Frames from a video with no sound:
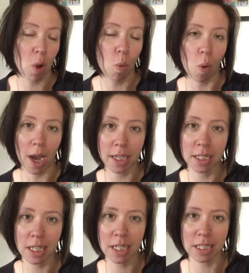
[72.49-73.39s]
Why does
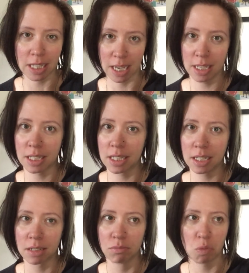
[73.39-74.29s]
it
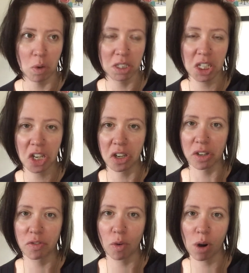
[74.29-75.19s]
exist? What's it good
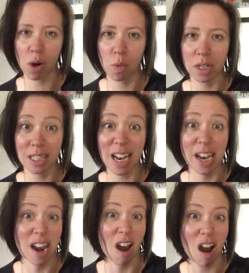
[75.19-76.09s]
for? What is it
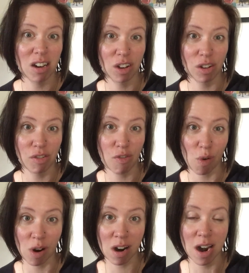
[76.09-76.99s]
not good
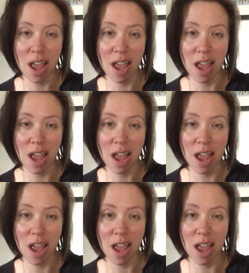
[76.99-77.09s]
for?